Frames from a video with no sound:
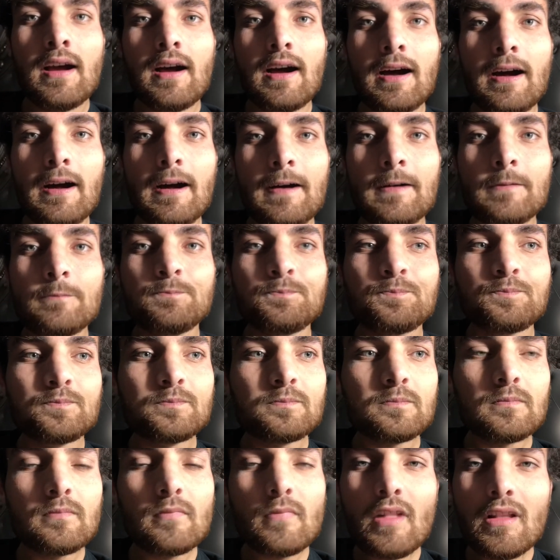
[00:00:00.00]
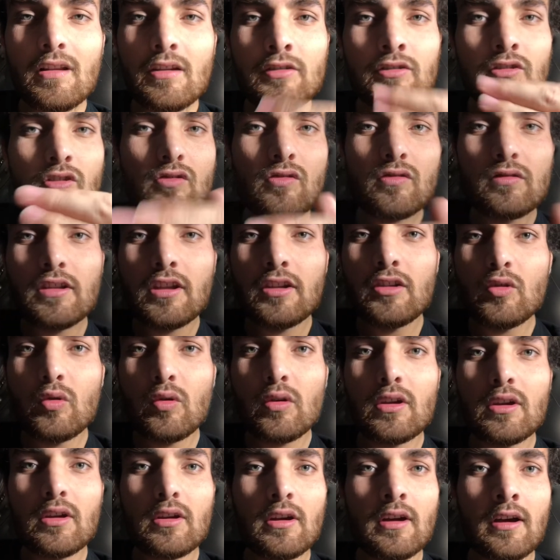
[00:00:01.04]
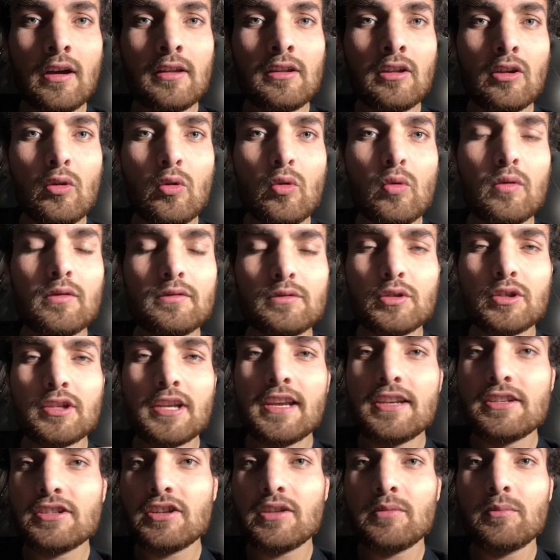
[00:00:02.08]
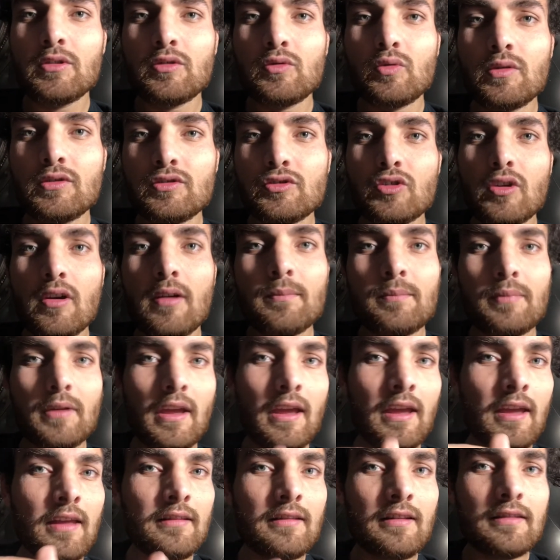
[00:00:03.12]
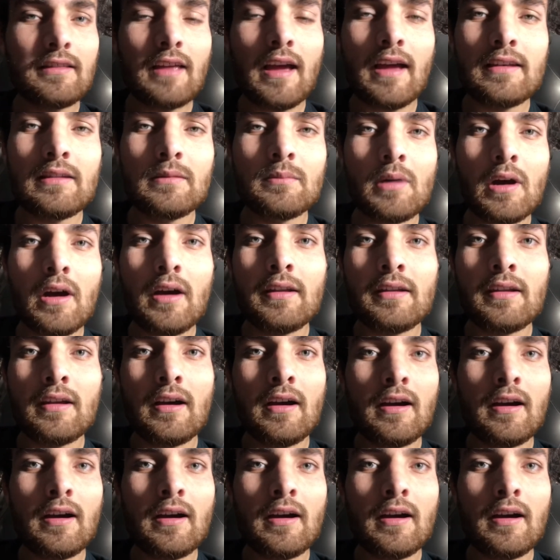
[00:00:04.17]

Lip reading: Um, the negotiation between Trump and the Taliban